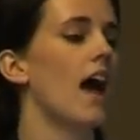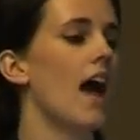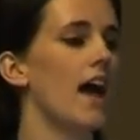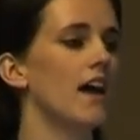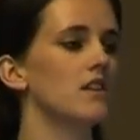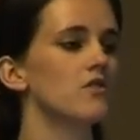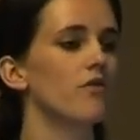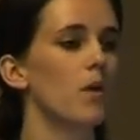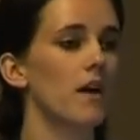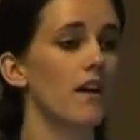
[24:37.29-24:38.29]
And
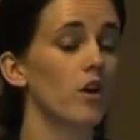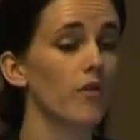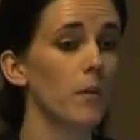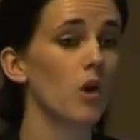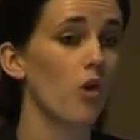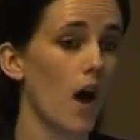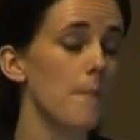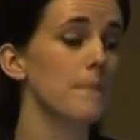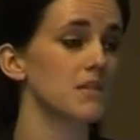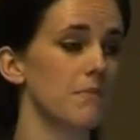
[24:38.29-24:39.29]
from a crime
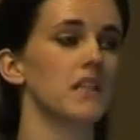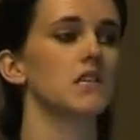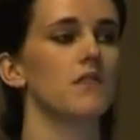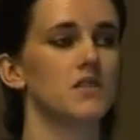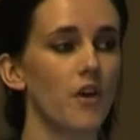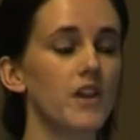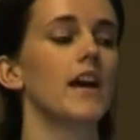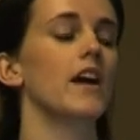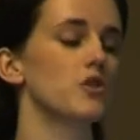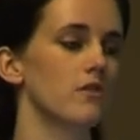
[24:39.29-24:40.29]
perspective, it's very
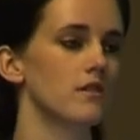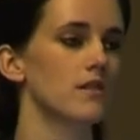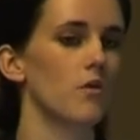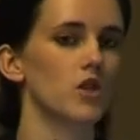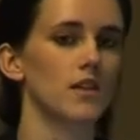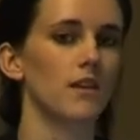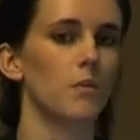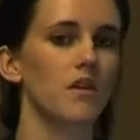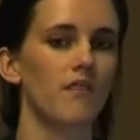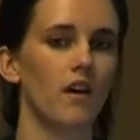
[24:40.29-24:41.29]
dangerous, which is something
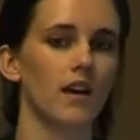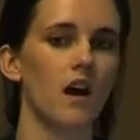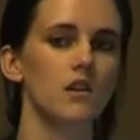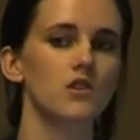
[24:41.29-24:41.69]
we found out.